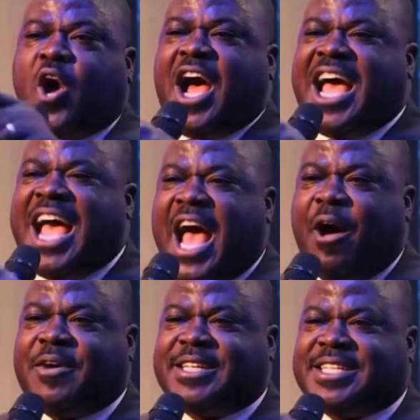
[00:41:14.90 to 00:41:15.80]
they have made
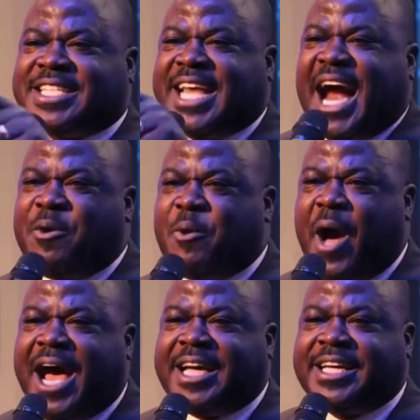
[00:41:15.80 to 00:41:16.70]
mistakes
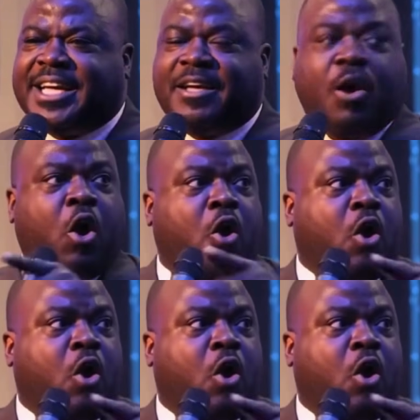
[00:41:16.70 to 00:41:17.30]
and they